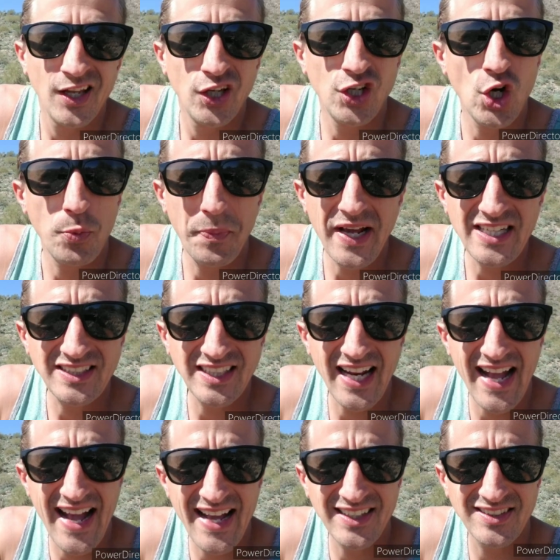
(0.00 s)
you know, Payson
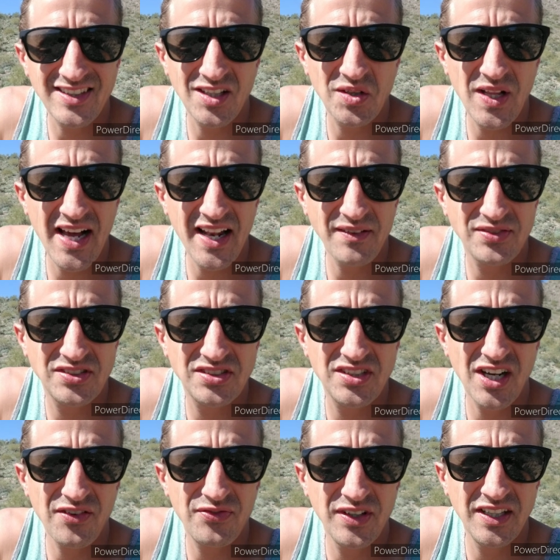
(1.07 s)
has a lot of
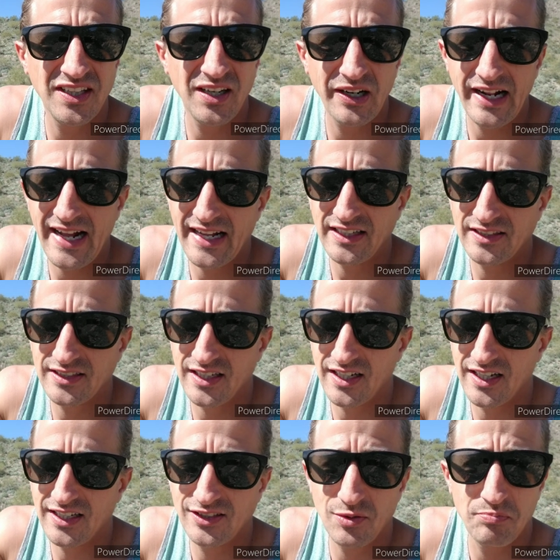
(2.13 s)
stuff in there. It has,
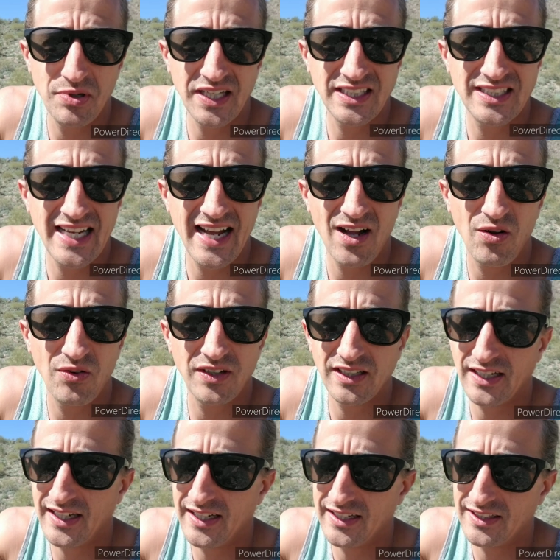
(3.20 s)
uh, it's a big town.
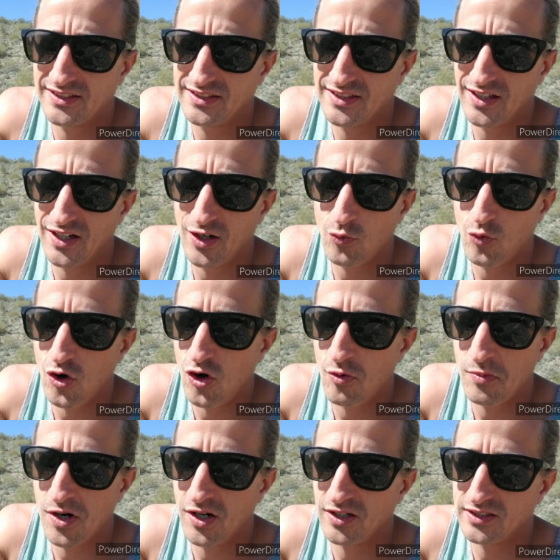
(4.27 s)
It has uh,
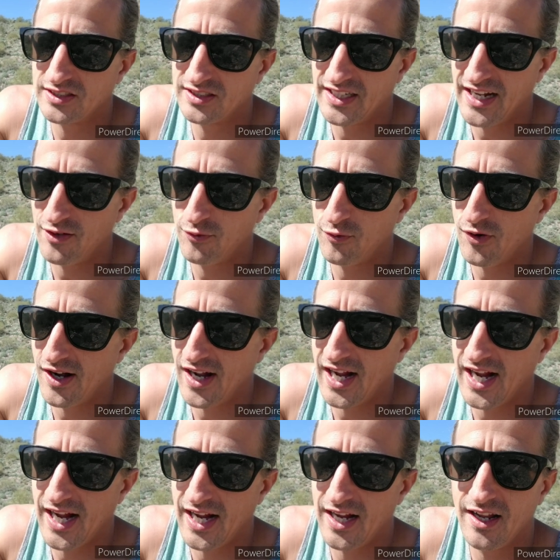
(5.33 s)
Walmart,
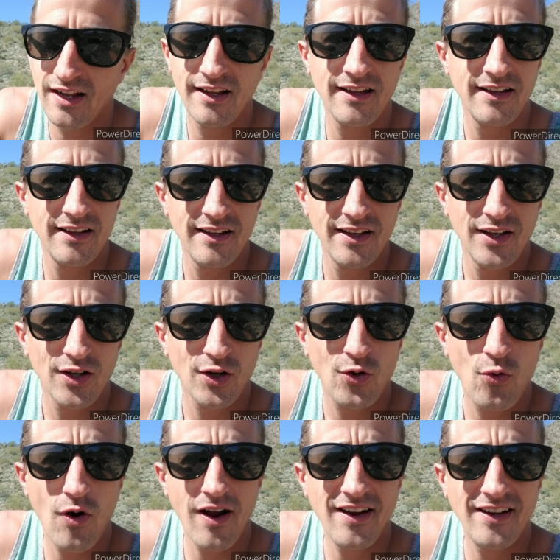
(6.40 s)
Safeway,
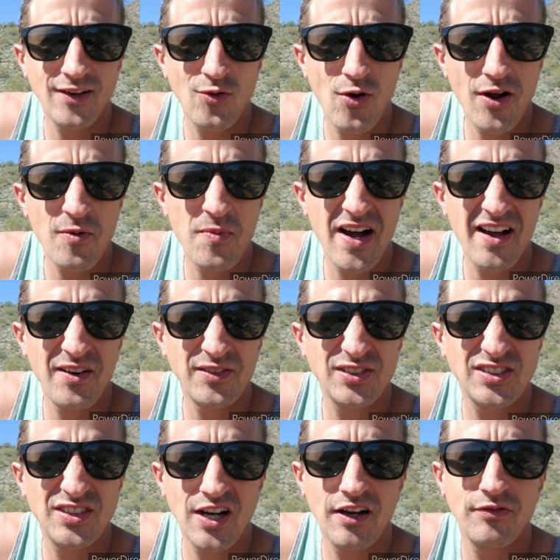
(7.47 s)
quite quite amount of
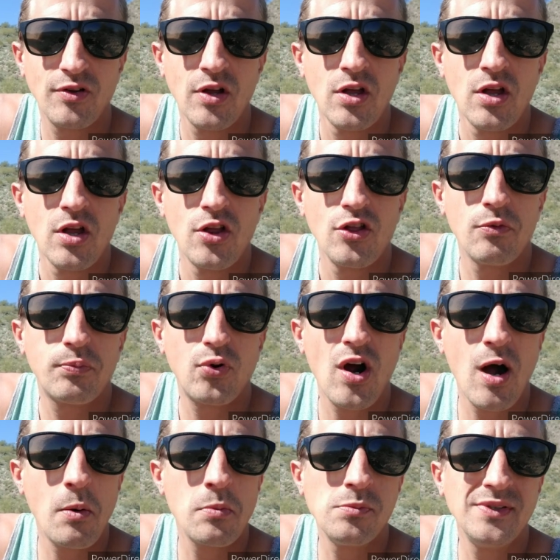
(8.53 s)
stuff. The
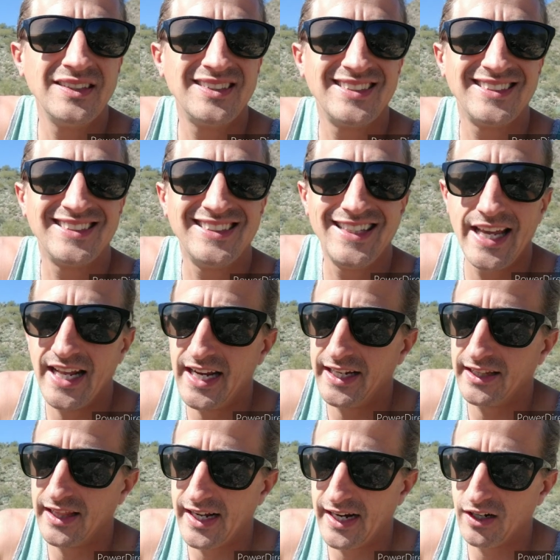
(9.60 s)
problem is is
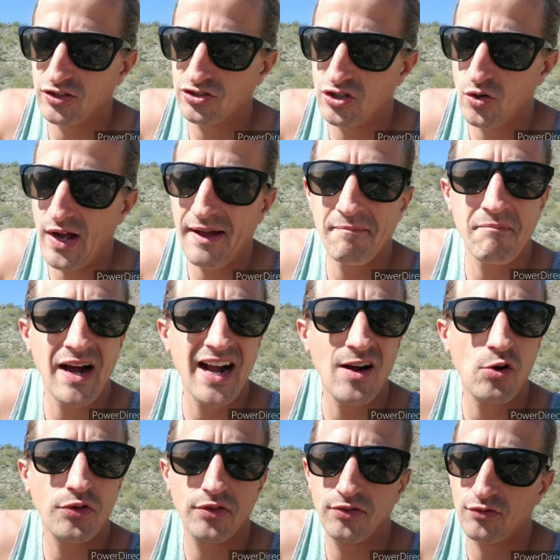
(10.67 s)
getting there. So at
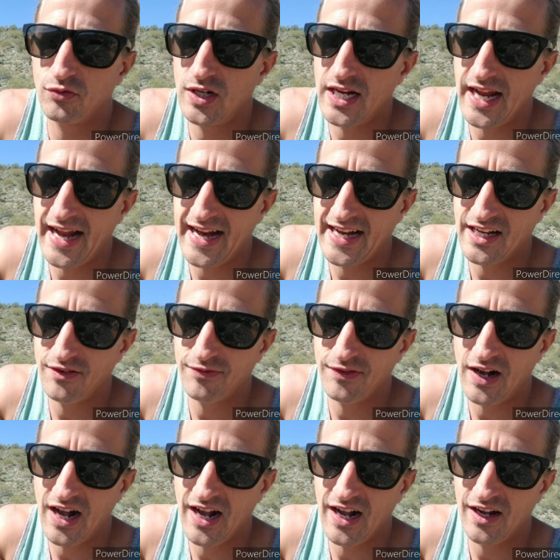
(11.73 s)
mile three
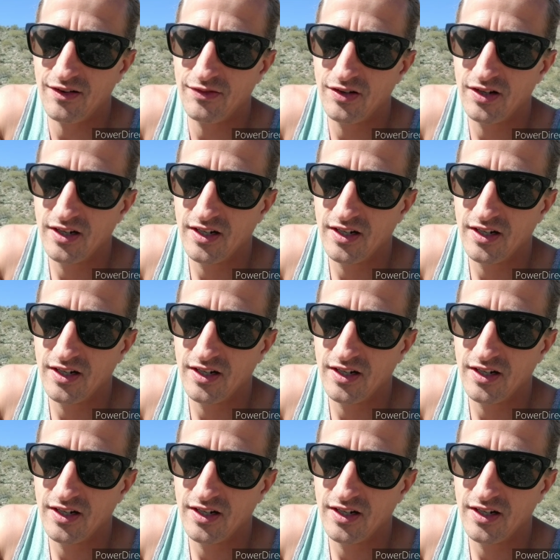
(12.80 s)
eighty-five,